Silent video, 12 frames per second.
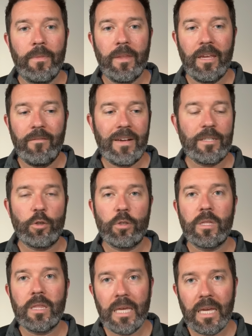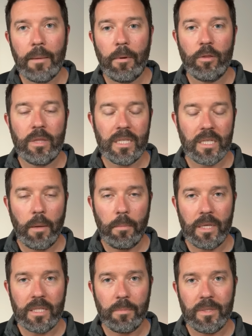investors think about this
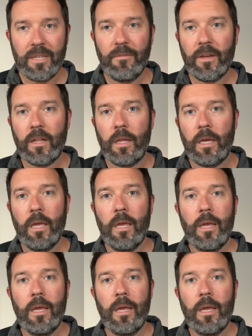company specifically,